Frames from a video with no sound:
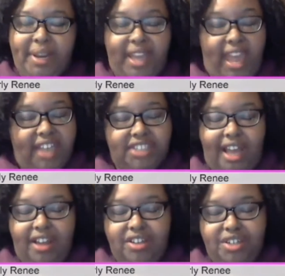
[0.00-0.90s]
occasionally
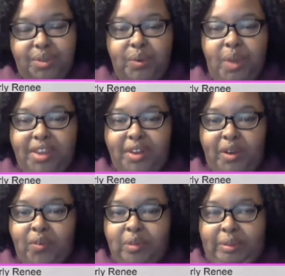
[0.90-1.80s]
I'll do,
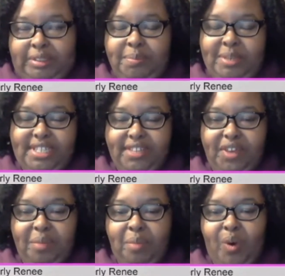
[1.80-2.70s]

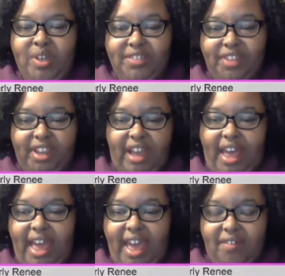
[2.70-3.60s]
specific boards if I
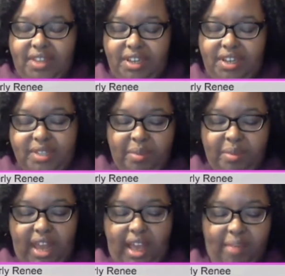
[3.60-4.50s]
have, something
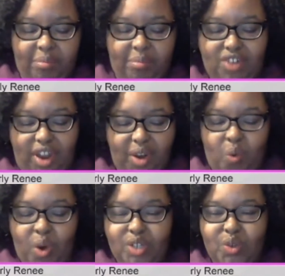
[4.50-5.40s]
that I'm trying to
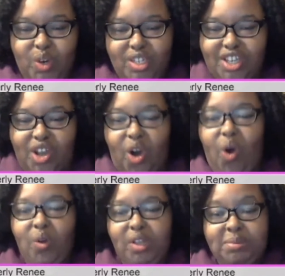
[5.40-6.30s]
work towards a
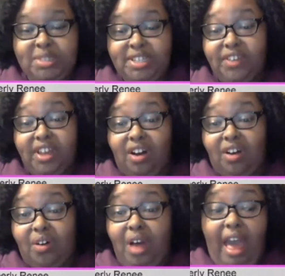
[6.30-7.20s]
goal, a specific
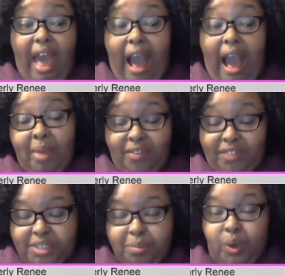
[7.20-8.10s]
goal. I'll make a
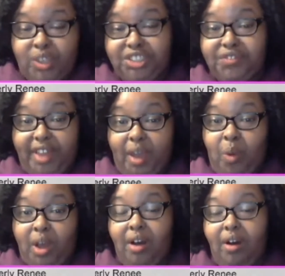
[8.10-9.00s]
vision board just for that
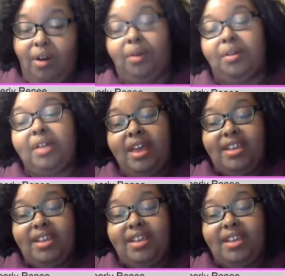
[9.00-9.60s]
one goal.